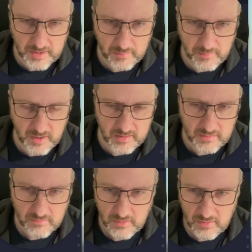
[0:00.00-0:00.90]
my
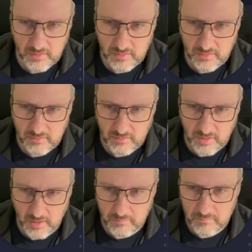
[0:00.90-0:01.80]

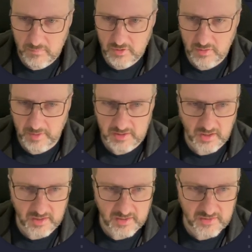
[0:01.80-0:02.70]
command line
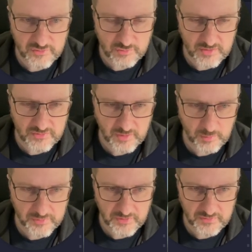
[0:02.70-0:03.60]
history to see what I
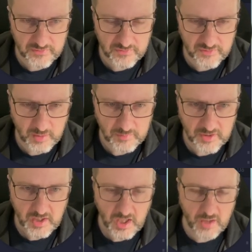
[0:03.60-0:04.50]
typed.
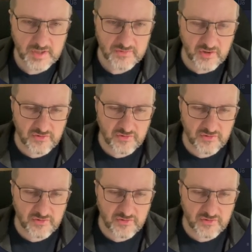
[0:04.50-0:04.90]
Okay, so this is